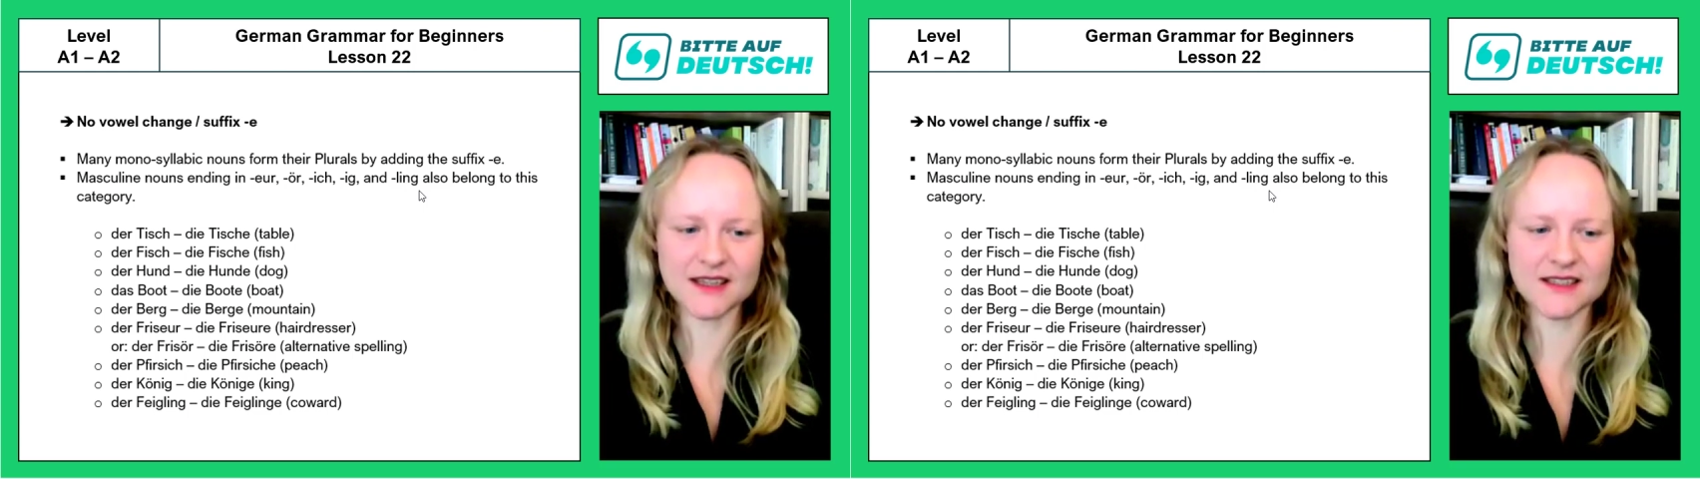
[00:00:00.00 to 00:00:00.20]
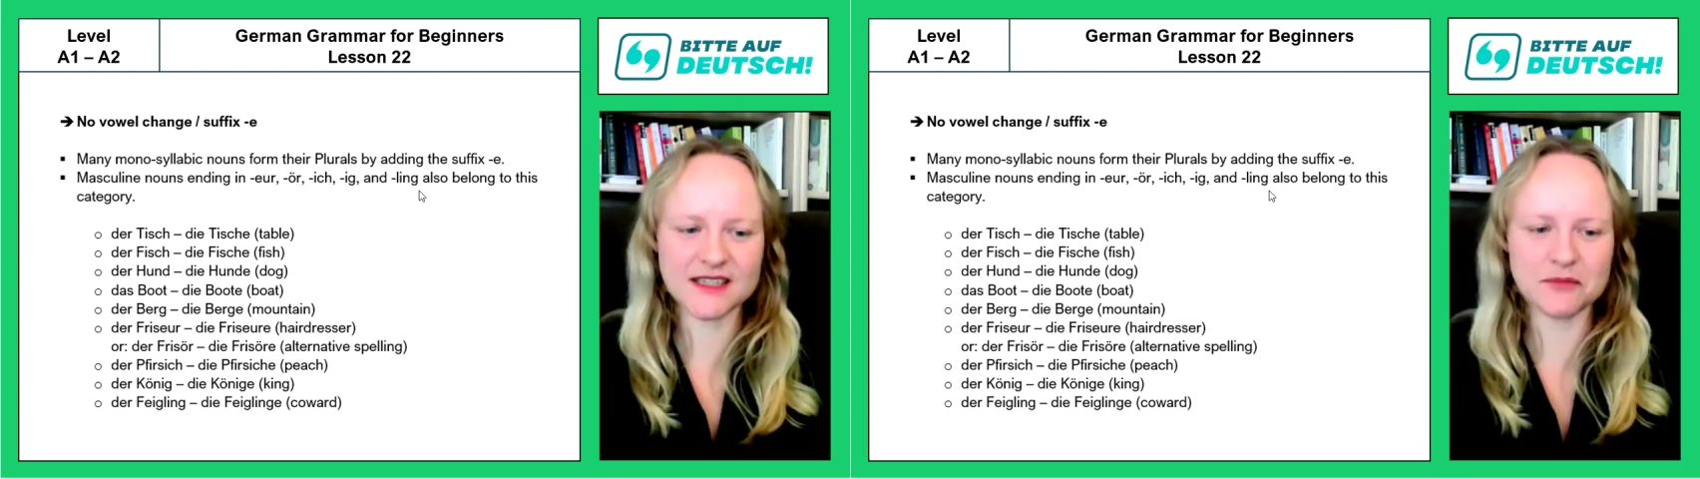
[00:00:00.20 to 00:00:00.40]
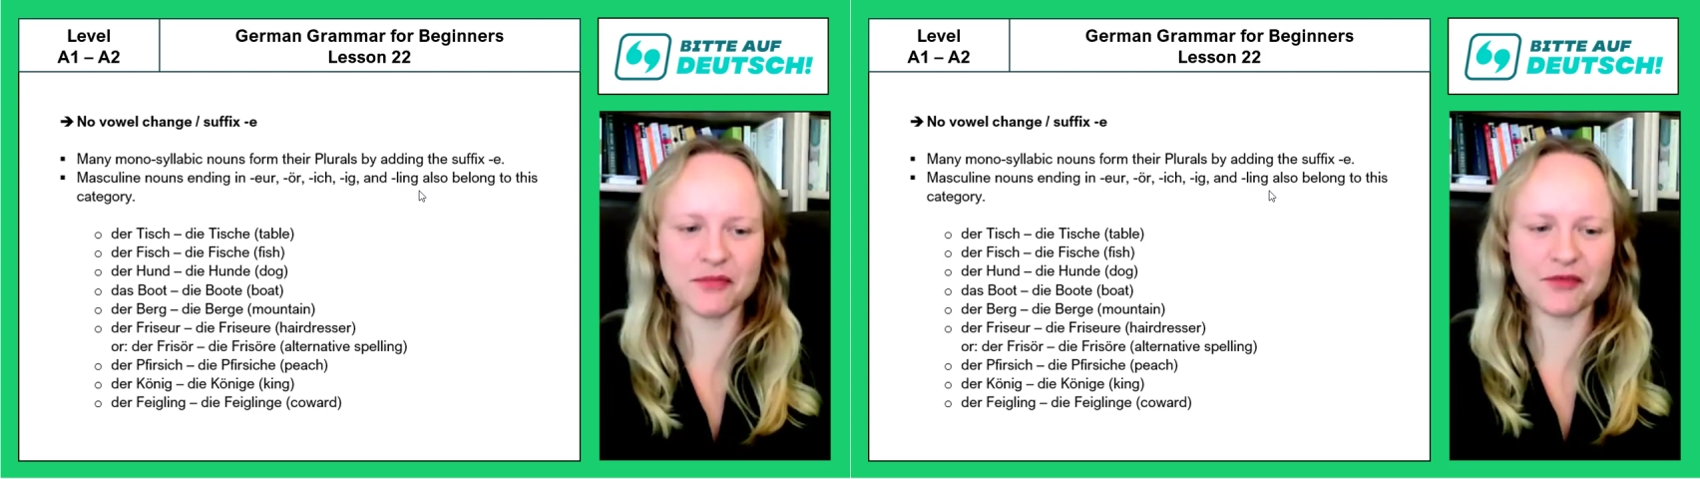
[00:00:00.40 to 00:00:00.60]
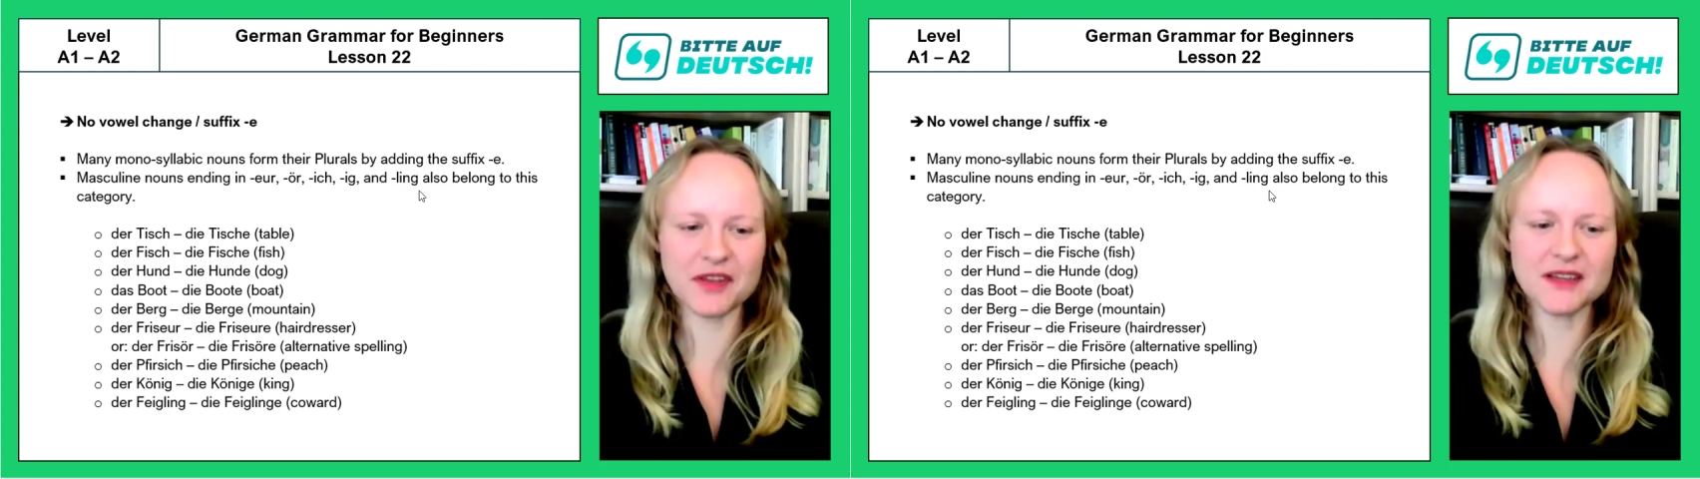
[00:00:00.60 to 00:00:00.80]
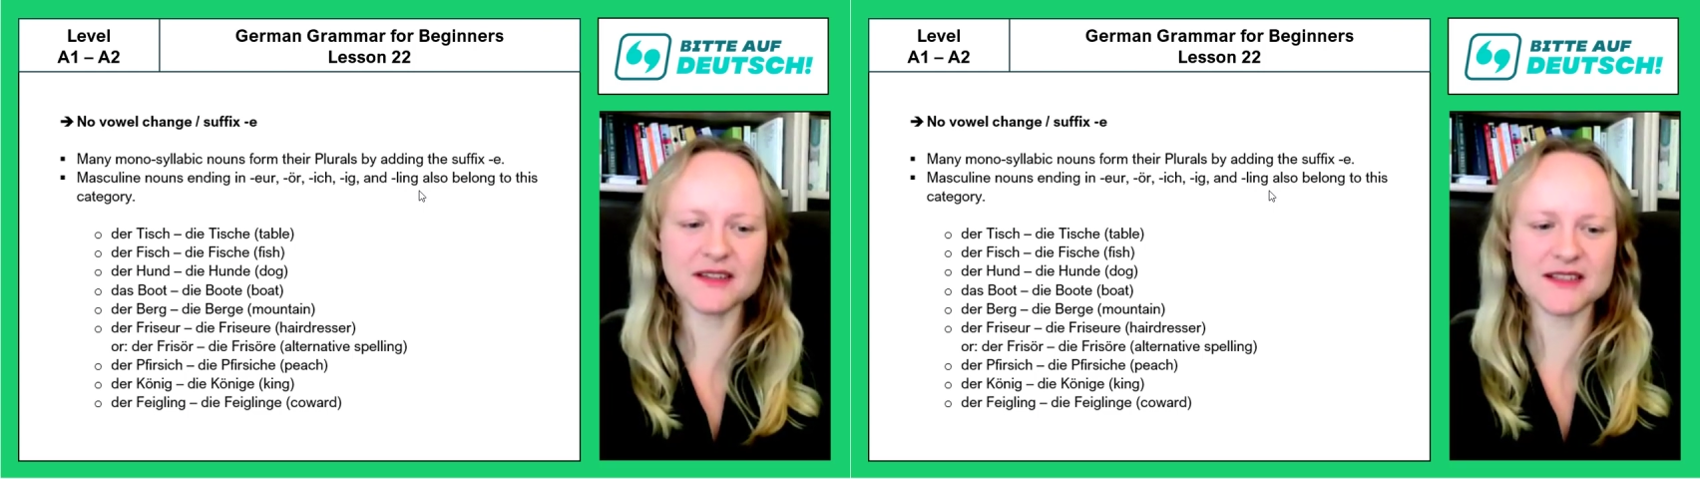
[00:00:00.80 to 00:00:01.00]
die
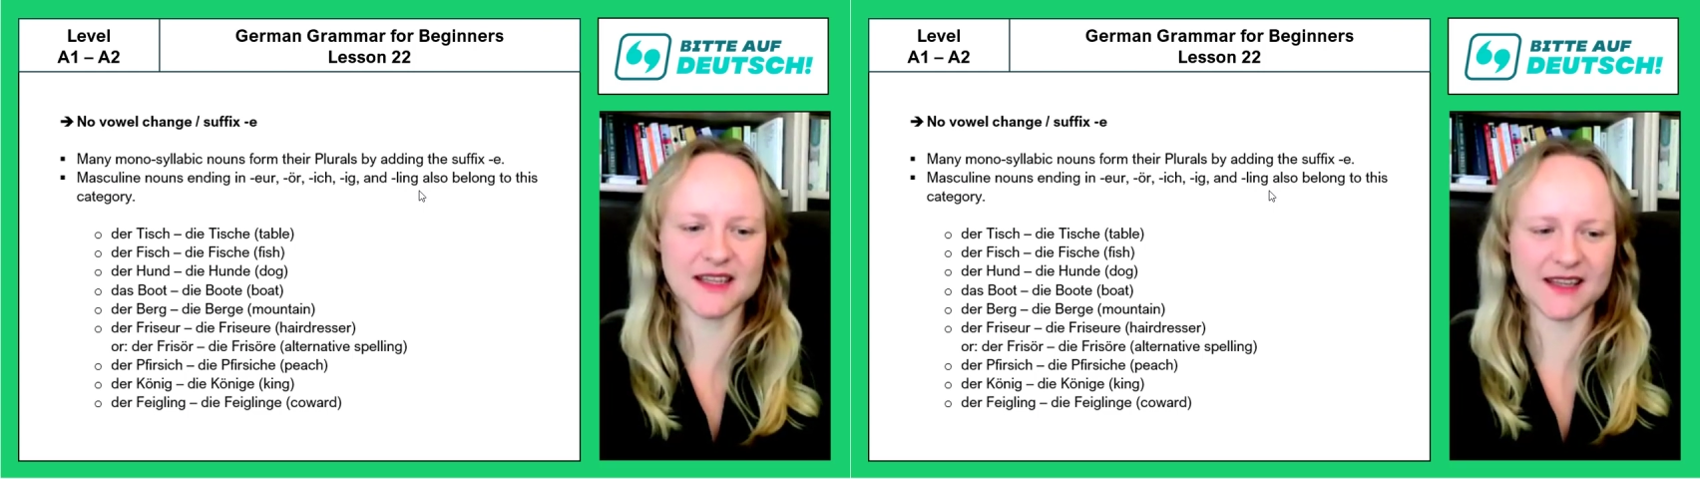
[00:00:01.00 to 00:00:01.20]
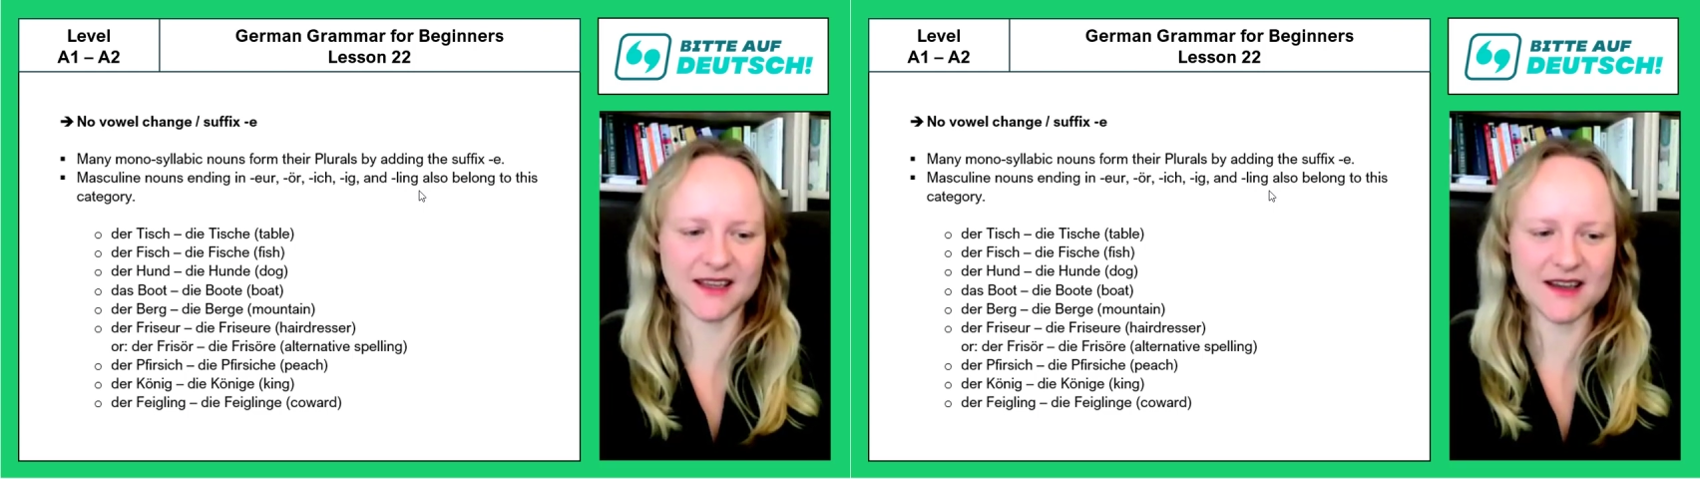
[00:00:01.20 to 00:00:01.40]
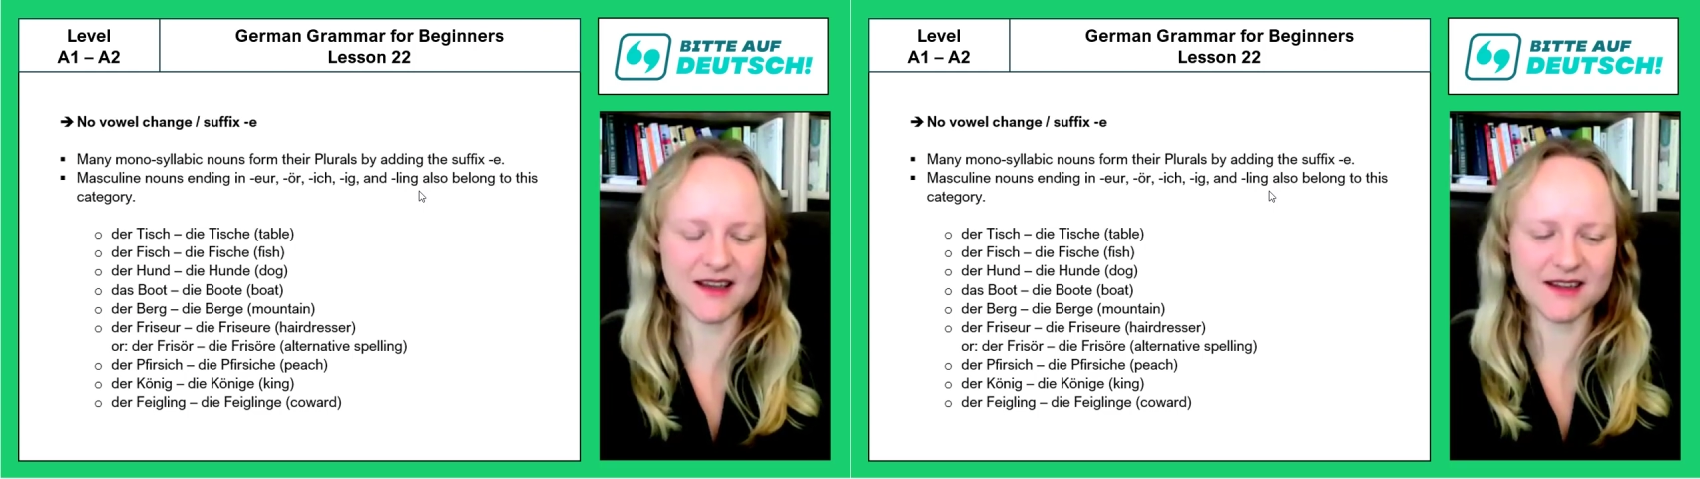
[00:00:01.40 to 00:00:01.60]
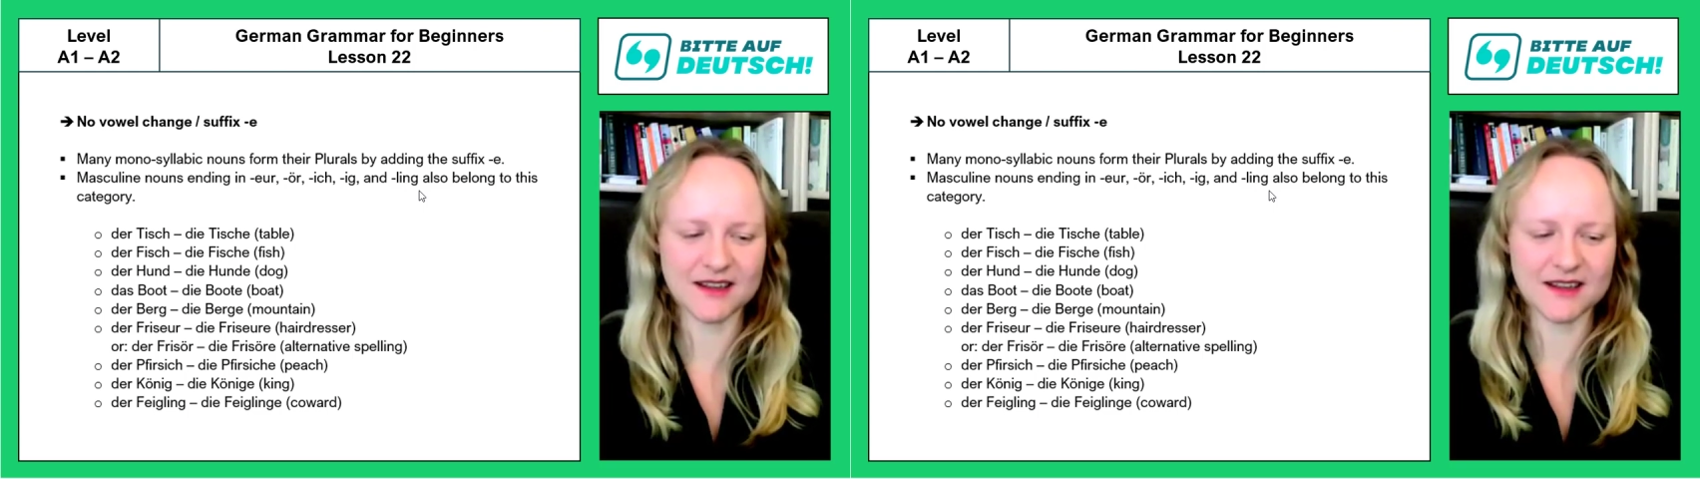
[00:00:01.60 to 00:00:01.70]
Pfirsiche.